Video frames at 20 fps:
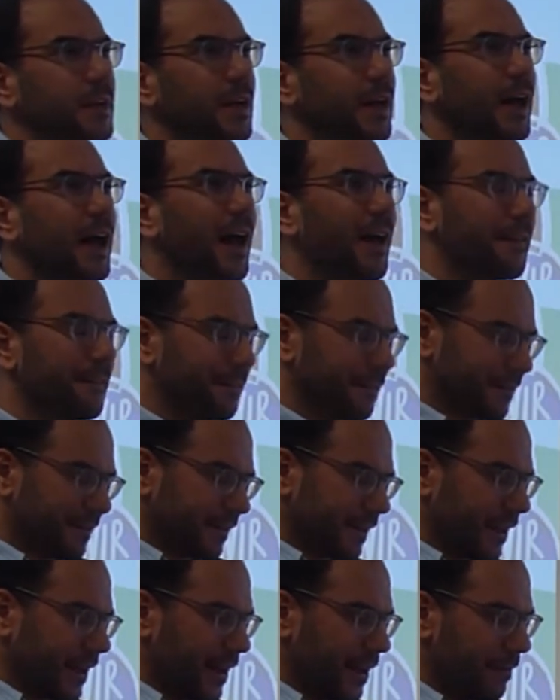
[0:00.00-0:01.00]
And
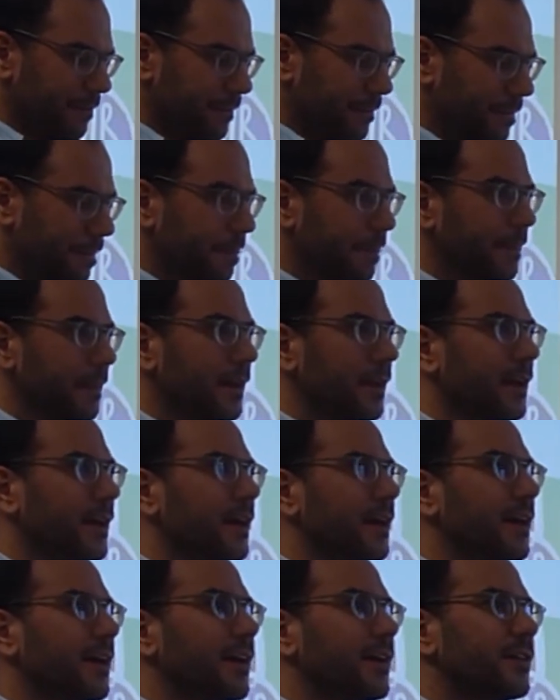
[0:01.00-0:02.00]

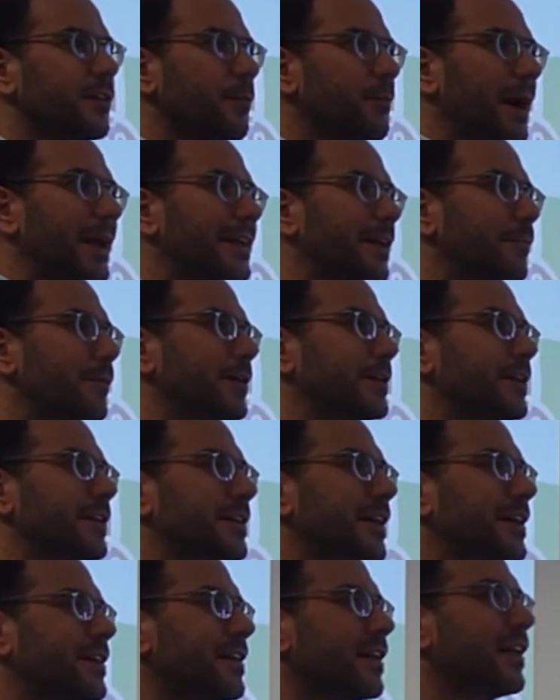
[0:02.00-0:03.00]
no matter what it
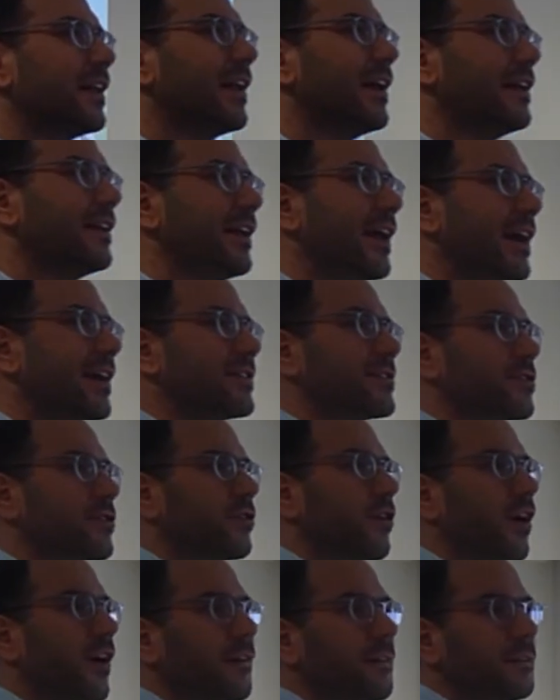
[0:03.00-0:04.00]
did later
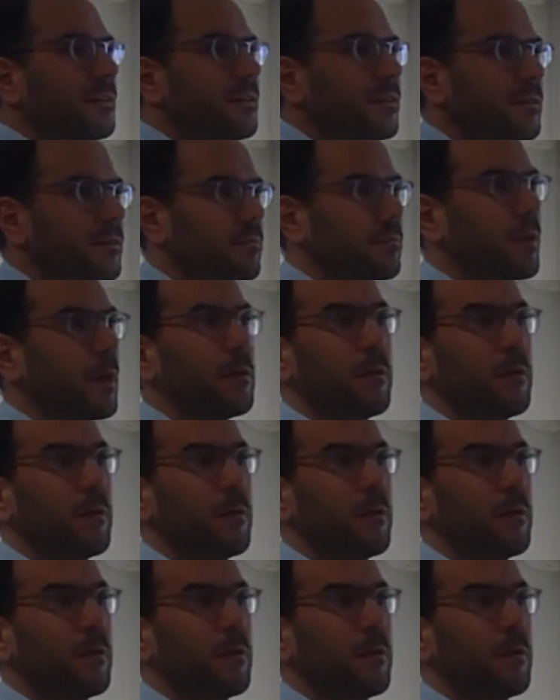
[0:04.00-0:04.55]
on, there